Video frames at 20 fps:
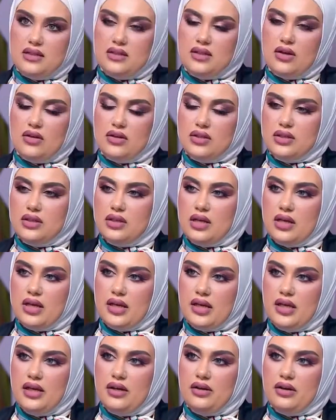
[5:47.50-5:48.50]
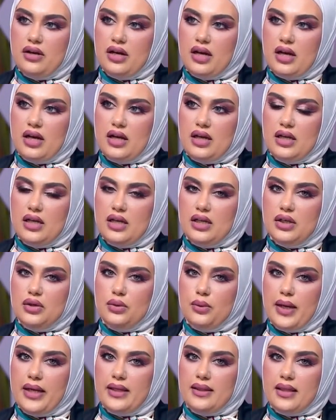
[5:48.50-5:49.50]
because uh, here uh,
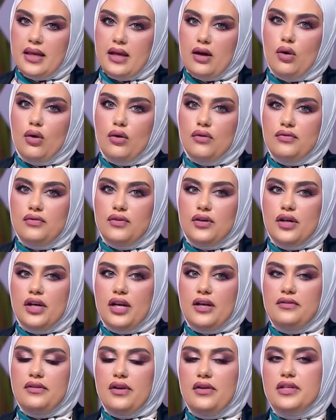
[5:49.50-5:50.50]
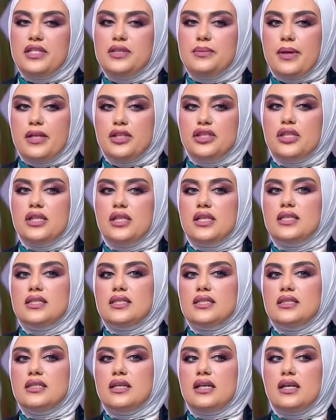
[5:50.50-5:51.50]
Kuwait they offer a very
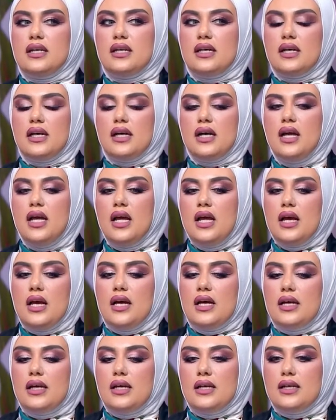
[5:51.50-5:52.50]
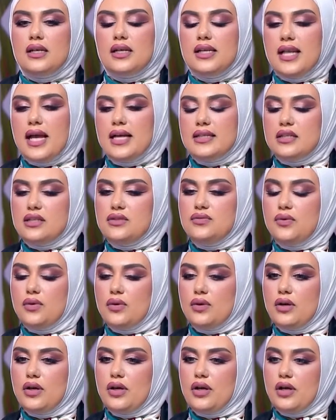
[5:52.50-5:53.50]
specialist uh, uh, classes
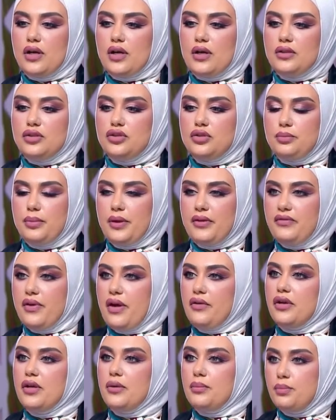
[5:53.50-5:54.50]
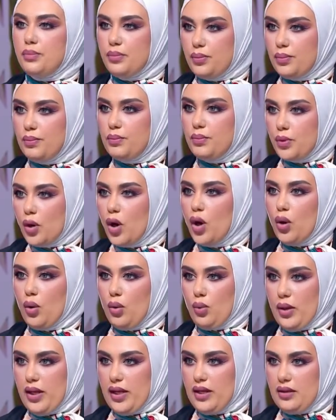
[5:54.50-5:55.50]
for to be very
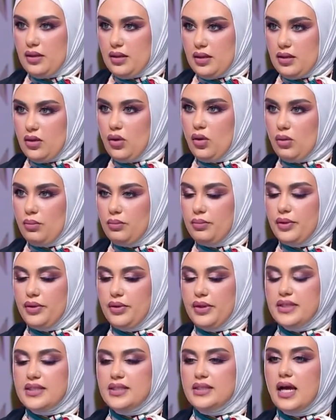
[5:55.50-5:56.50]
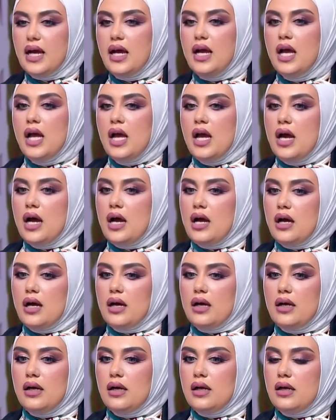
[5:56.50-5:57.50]
pro in, in home barista.
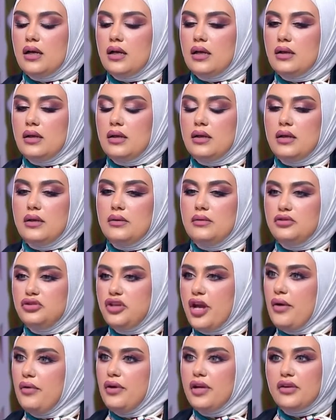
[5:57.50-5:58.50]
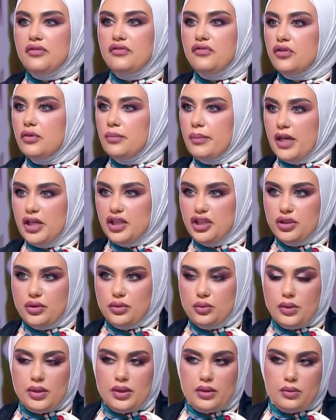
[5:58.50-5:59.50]
Uh, sharing
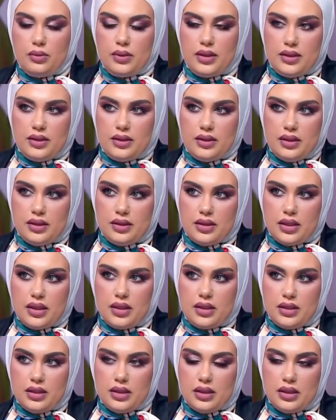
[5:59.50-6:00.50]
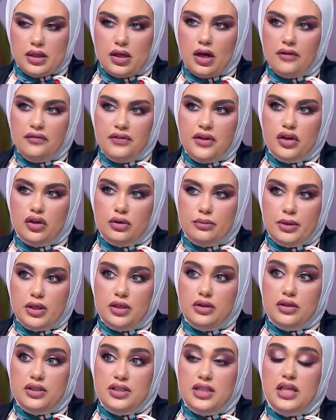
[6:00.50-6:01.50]
information with, with the, the coffee
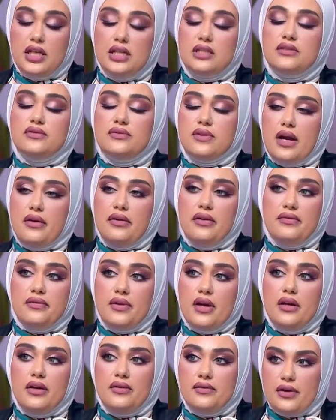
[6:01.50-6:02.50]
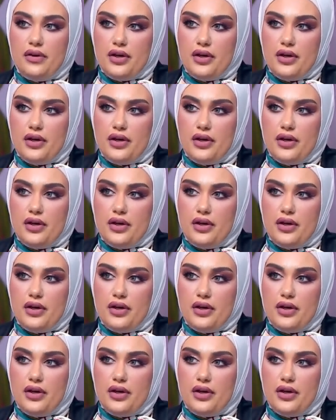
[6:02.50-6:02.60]
community is very very very